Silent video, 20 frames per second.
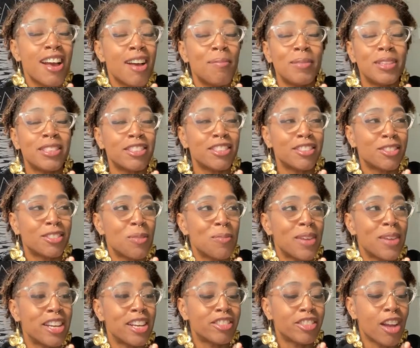miss her so
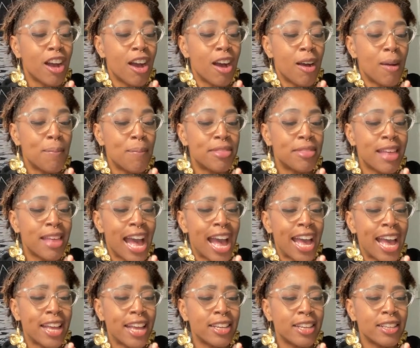much,
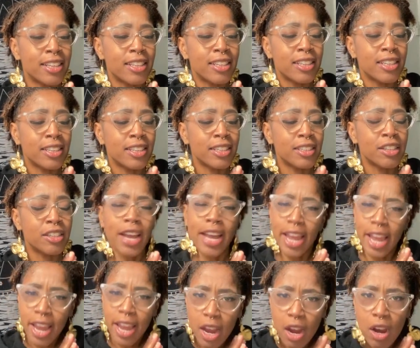that your
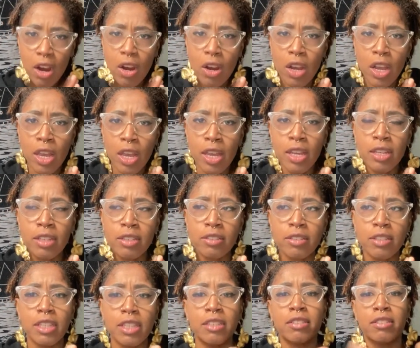hair
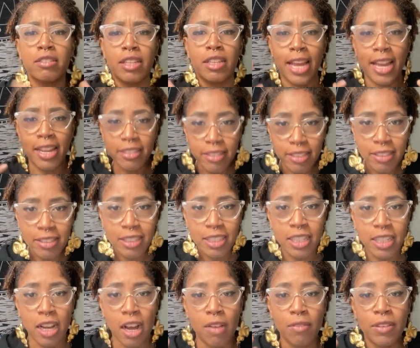is an
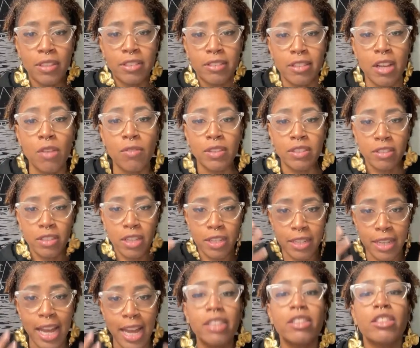entity of itself. It's
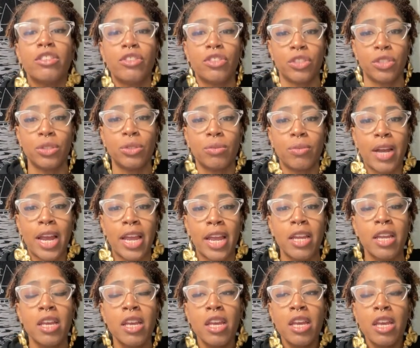connected to you,
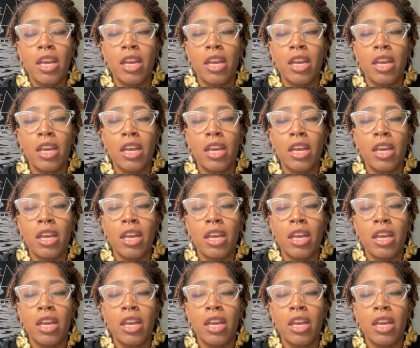right?